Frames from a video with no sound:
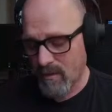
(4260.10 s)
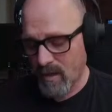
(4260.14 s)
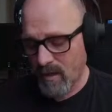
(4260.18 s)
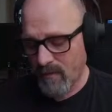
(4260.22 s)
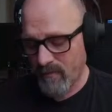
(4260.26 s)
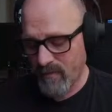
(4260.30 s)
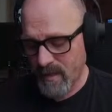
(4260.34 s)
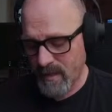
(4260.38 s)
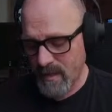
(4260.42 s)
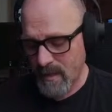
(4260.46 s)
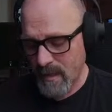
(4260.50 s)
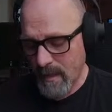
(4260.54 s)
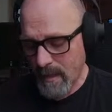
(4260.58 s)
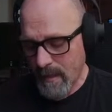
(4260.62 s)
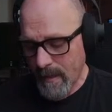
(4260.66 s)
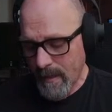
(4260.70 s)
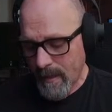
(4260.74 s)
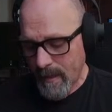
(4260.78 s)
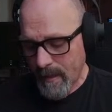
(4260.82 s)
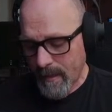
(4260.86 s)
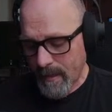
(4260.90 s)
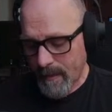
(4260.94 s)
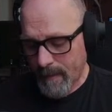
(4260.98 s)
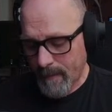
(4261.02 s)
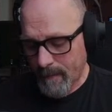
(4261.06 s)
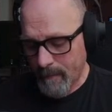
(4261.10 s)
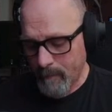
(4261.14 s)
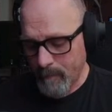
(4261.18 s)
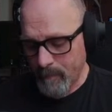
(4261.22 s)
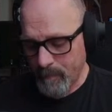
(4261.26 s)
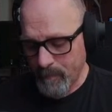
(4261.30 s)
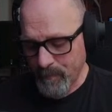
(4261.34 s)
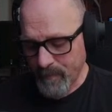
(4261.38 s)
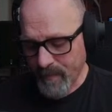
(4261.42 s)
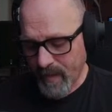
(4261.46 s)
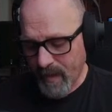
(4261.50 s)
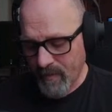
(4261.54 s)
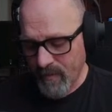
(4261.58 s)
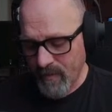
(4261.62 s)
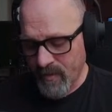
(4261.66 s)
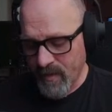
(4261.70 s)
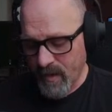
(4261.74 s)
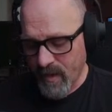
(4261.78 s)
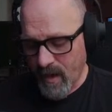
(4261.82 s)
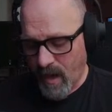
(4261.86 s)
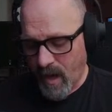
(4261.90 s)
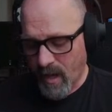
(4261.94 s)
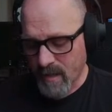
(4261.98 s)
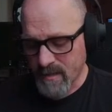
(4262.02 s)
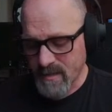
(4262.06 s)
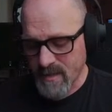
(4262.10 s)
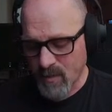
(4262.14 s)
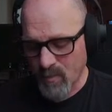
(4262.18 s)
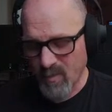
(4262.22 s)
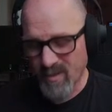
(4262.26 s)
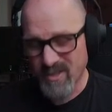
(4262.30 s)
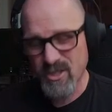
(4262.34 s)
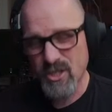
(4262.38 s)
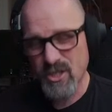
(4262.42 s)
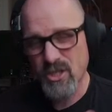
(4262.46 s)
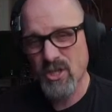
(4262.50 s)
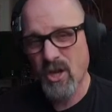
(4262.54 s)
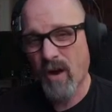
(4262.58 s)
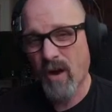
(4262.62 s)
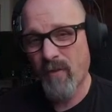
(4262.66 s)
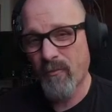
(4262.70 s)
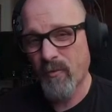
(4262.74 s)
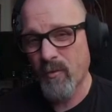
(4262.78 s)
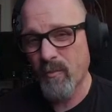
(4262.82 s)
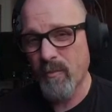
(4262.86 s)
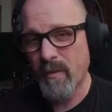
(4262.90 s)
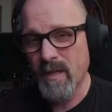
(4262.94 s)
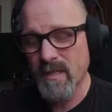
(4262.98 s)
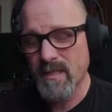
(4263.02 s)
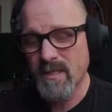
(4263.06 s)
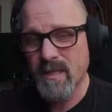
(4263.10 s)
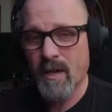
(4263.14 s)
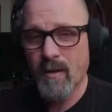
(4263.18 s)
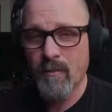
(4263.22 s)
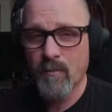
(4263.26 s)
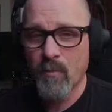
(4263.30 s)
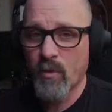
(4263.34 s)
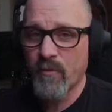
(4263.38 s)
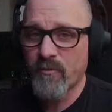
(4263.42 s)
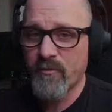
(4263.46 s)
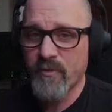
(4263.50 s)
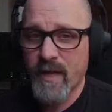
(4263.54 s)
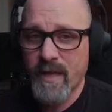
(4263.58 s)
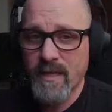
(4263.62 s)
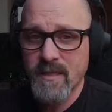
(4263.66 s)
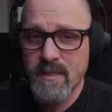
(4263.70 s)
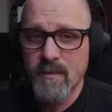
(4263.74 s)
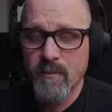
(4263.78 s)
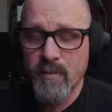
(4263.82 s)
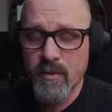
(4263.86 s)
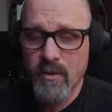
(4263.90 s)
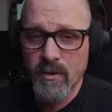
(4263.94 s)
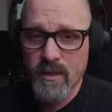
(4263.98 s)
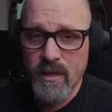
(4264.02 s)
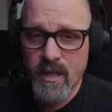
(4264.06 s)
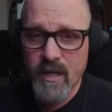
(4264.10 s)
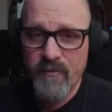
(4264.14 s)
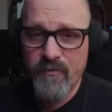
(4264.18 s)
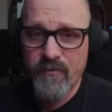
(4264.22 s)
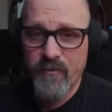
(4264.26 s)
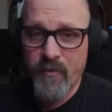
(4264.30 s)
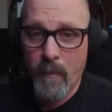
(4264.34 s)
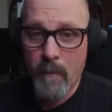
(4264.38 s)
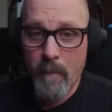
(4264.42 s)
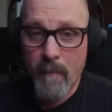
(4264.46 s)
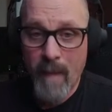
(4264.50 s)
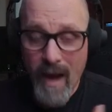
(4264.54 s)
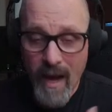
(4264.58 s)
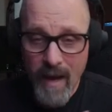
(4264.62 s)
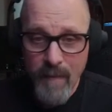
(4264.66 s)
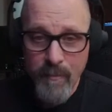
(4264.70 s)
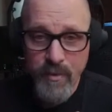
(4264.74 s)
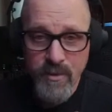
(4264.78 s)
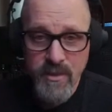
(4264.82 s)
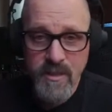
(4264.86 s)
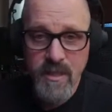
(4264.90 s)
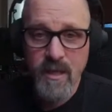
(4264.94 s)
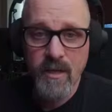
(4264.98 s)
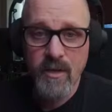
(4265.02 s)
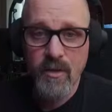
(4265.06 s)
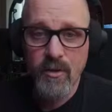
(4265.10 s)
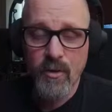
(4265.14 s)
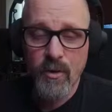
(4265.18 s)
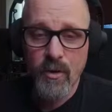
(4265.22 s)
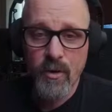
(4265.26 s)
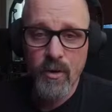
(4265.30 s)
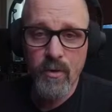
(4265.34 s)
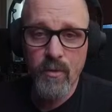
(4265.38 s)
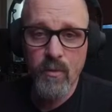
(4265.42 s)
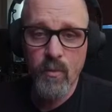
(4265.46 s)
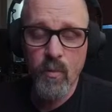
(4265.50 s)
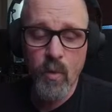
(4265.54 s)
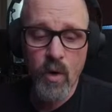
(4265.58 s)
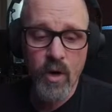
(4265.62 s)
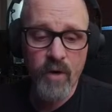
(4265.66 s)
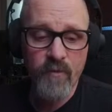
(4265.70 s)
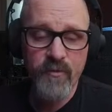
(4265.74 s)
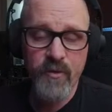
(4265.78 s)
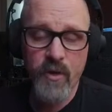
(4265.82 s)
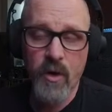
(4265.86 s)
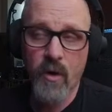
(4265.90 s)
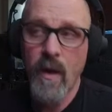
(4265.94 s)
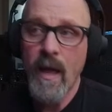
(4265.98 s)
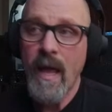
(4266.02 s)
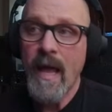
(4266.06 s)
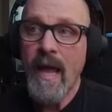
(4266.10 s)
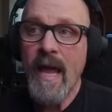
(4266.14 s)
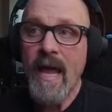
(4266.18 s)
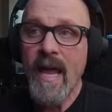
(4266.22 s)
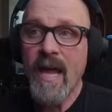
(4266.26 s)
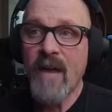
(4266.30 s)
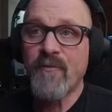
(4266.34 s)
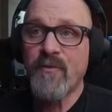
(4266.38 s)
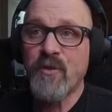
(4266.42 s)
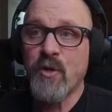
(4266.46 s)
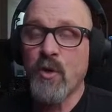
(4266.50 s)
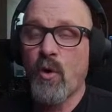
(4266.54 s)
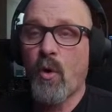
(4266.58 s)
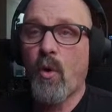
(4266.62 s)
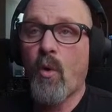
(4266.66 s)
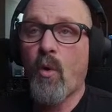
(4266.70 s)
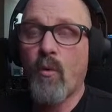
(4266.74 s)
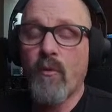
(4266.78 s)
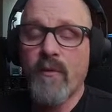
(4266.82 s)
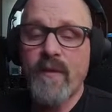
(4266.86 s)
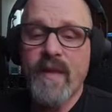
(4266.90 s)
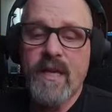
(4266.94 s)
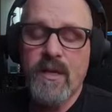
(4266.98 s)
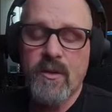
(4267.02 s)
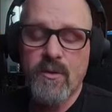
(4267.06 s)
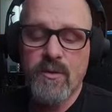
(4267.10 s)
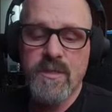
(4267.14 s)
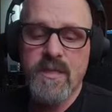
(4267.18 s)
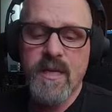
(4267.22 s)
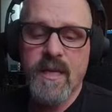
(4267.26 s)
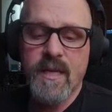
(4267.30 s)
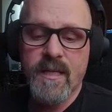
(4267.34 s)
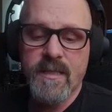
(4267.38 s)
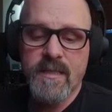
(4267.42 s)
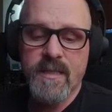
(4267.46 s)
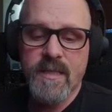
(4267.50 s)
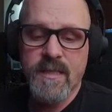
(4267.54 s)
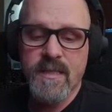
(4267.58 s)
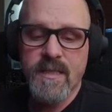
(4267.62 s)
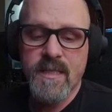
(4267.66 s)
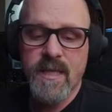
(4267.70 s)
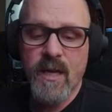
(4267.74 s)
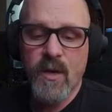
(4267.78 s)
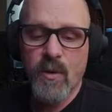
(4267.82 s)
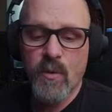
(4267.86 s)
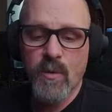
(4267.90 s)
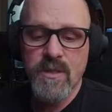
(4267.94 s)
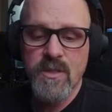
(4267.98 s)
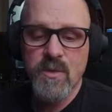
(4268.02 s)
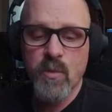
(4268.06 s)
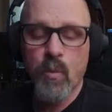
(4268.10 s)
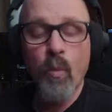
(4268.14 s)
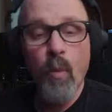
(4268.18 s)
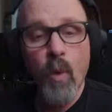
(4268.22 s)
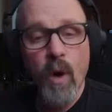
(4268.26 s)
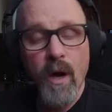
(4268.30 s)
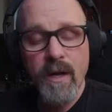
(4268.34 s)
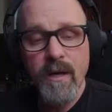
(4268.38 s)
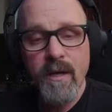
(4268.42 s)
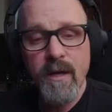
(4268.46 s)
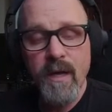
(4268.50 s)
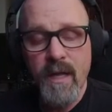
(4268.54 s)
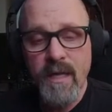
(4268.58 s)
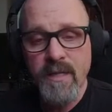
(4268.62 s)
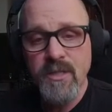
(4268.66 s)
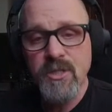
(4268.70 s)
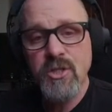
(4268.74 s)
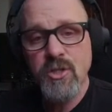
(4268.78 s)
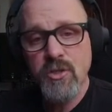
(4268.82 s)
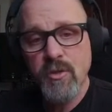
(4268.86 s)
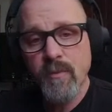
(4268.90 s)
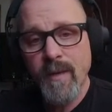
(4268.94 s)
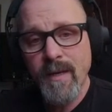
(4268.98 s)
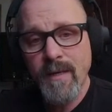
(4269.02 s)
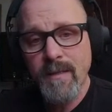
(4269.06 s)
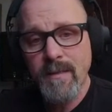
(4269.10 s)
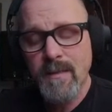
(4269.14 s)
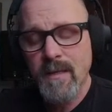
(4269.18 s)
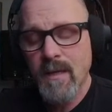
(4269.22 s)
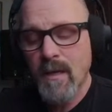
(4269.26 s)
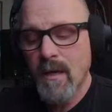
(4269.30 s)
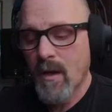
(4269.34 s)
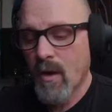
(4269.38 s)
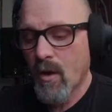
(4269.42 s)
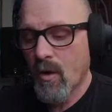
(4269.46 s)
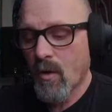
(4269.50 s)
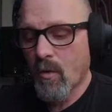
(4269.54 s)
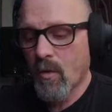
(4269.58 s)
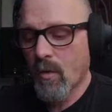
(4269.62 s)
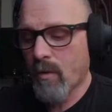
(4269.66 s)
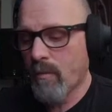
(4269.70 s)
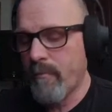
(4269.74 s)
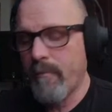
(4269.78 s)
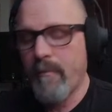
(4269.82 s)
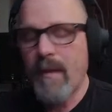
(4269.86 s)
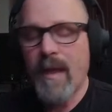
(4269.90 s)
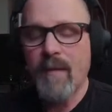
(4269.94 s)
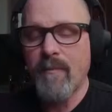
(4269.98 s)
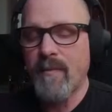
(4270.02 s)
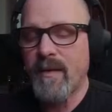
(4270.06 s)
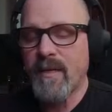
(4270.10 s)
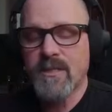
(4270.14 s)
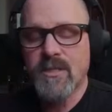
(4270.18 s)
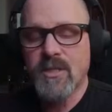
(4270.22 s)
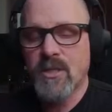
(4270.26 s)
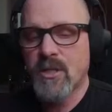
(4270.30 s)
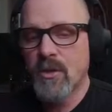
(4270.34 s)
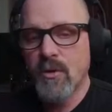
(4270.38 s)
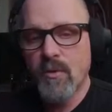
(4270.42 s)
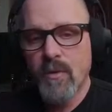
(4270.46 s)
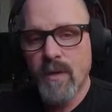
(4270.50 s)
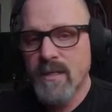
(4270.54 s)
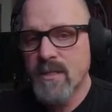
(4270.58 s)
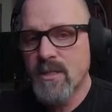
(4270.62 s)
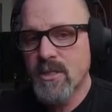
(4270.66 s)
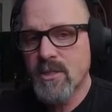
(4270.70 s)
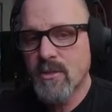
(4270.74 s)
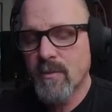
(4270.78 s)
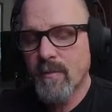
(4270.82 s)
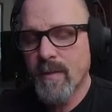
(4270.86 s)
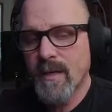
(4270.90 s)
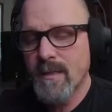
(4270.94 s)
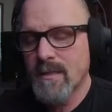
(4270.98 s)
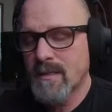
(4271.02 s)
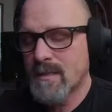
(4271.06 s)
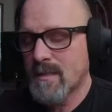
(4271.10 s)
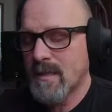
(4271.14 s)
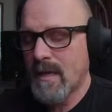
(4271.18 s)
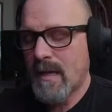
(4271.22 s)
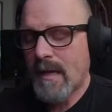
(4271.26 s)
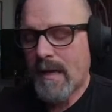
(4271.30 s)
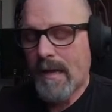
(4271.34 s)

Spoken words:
of it, the Oxy one just offered me a ton more flexibility for my particular workflow. If you're only using it to sequence one instrument or maybe two instruments,